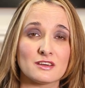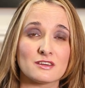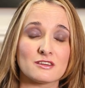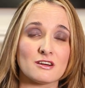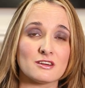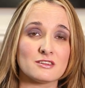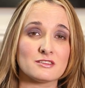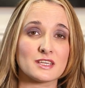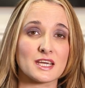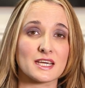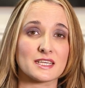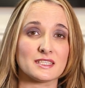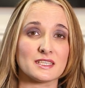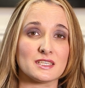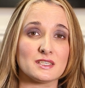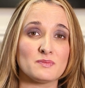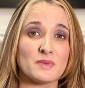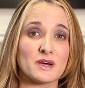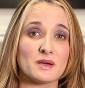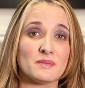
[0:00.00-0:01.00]

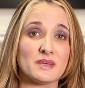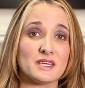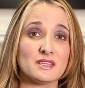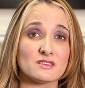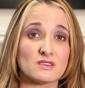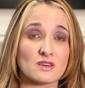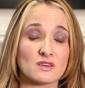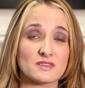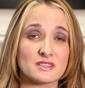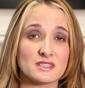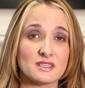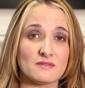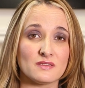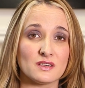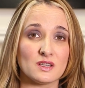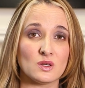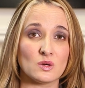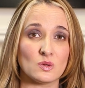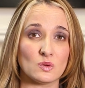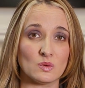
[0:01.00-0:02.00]
contracted by means of
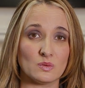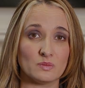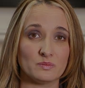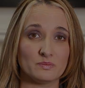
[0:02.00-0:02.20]
civil law.